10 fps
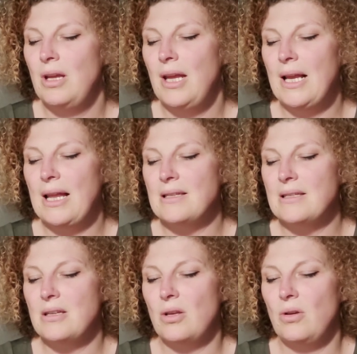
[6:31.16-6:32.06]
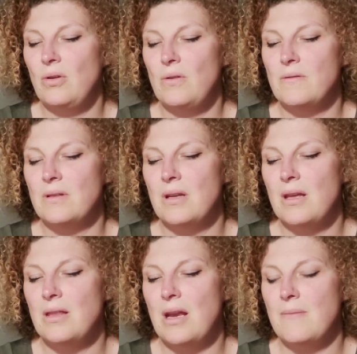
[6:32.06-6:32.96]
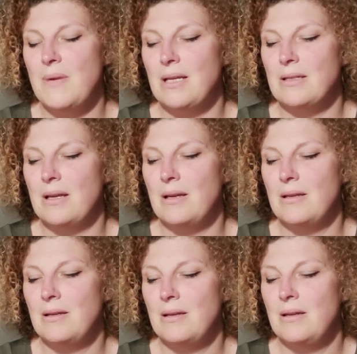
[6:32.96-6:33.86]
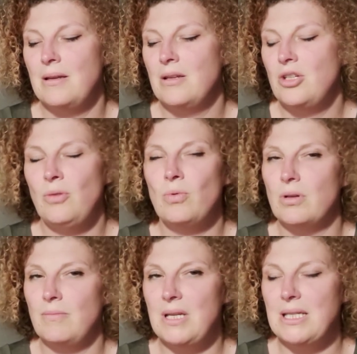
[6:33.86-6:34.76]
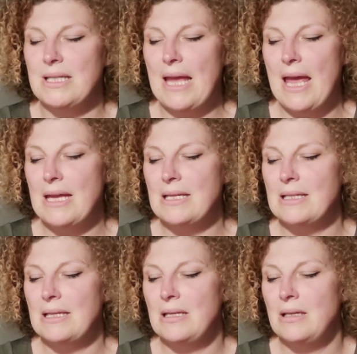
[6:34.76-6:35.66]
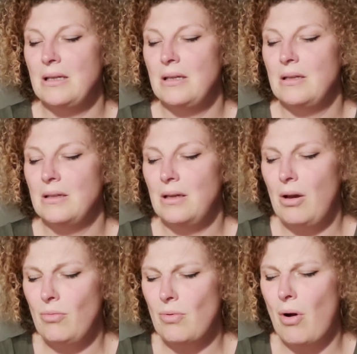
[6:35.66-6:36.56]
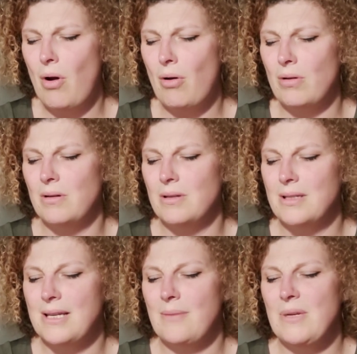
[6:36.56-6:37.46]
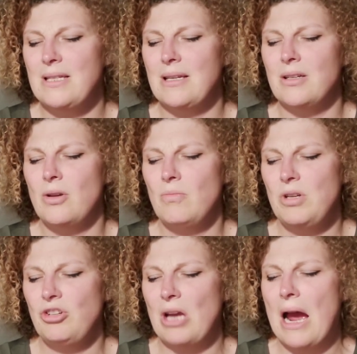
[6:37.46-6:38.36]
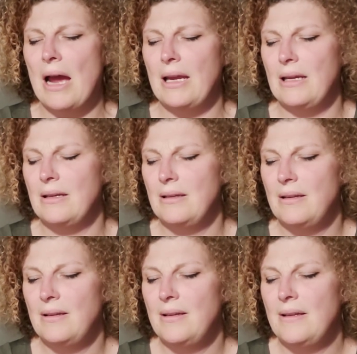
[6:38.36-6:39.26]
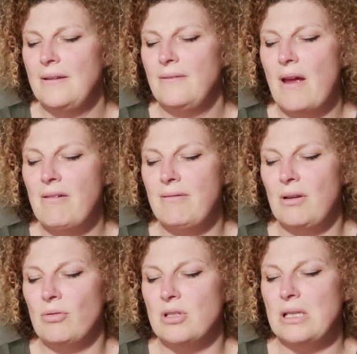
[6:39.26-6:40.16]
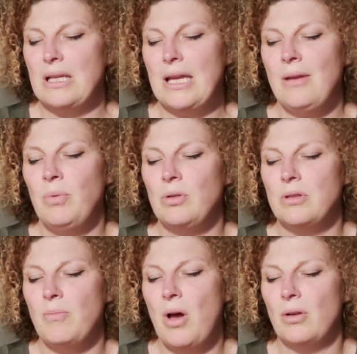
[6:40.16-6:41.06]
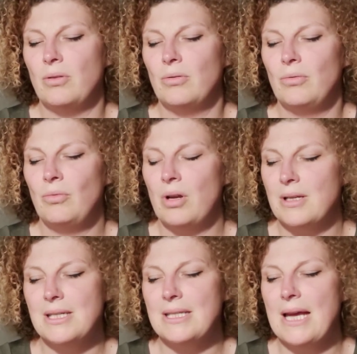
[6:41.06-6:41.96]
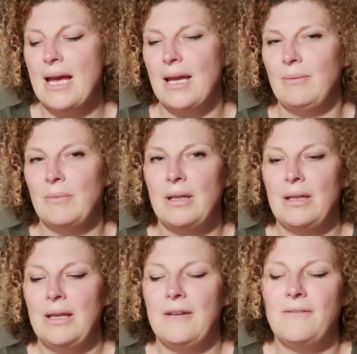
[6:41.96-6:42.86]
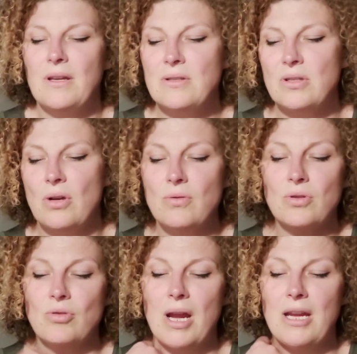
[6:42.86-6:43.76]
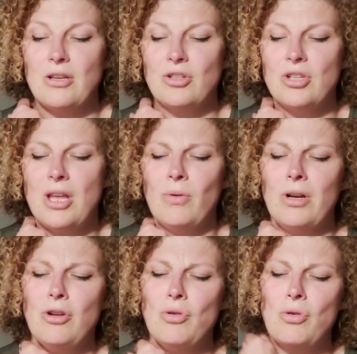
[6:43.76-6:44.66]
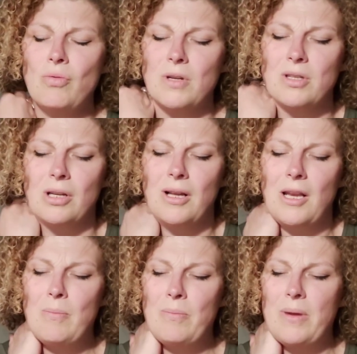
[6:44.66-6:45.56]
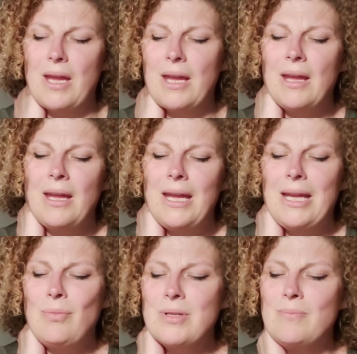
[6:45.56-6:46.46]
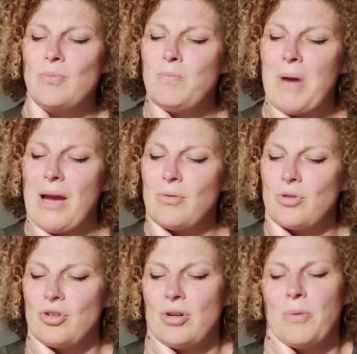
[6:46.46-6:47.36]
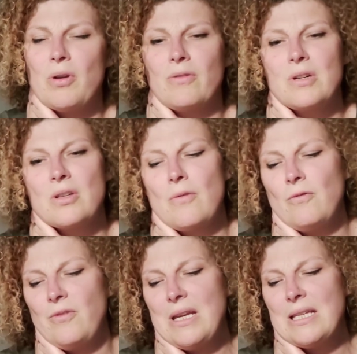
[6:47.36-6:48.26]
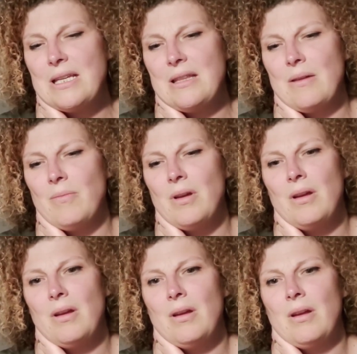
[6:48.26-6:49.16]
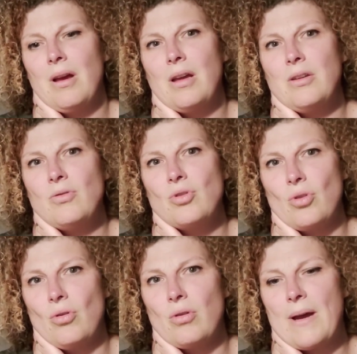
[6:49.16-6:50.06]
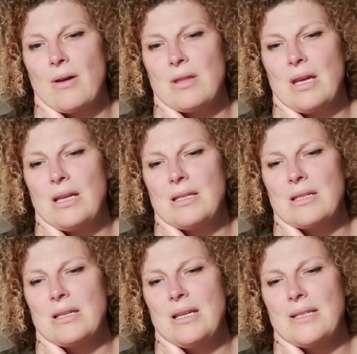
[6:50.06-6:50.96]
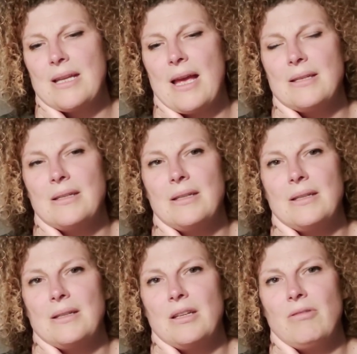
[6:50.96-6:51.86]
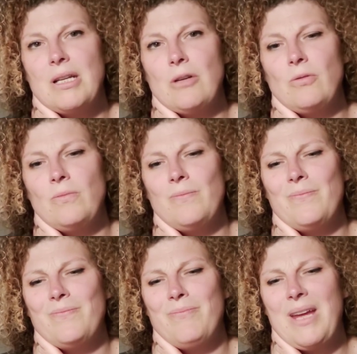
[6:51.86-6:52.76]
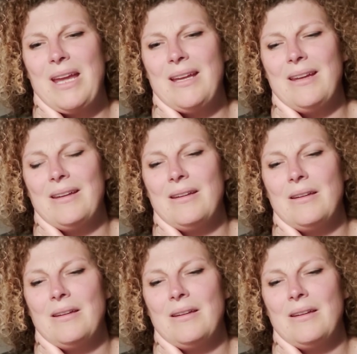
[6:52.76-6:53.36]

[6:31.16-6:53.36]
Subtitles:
He glanced at the hooves and then at Bixer. She wouldn't meet his gaze. Go on, said Mystica, don't be shy. Very reluctantly, he pulled them on, one at a time. It felt so strange. They were enormous and clumpy. He was bound to trip over his own feet in them. Are you sure about this? He said. They're a little big.